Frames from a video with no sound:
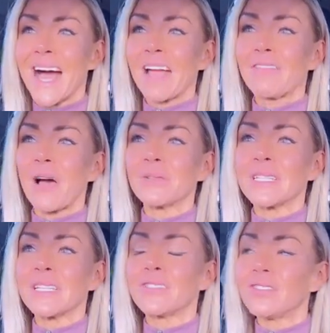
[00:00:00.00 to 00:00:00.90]
I, I was
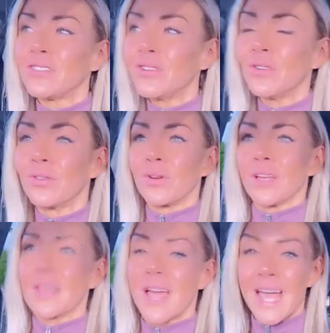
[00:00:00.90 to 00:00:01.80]
like,
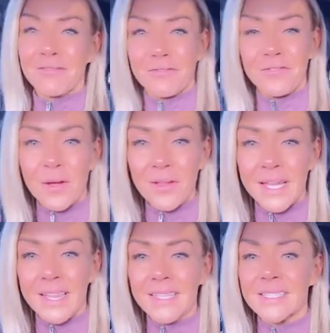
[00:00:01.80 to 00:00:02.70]
dude, I haven't felt
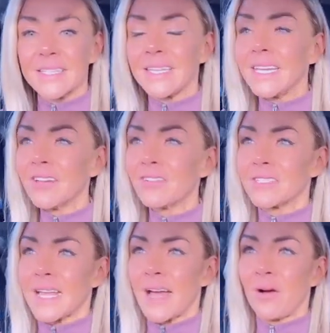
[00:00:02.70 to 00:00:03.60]
like this in
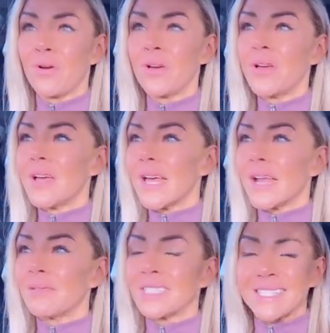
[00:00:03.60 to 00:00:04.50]
years now.
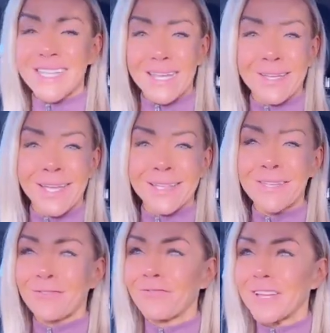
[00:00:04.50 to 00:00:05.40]
And I was just like in
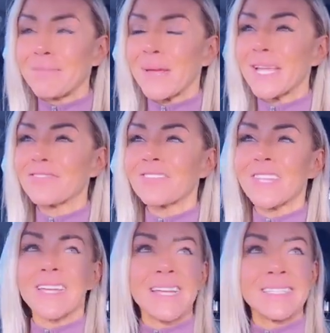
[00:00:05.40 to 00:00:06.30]
the freaking pantry,
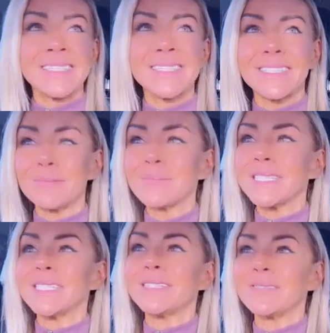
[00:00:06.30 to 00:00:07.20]
like, I need
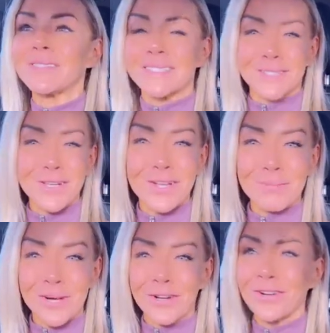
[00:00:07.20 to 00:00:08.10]
something else.
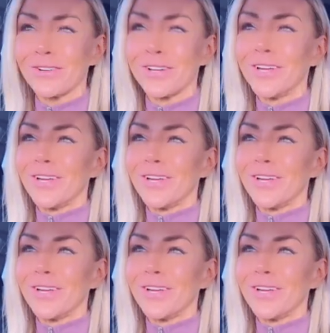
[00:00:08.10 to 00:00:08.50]
Nut butter.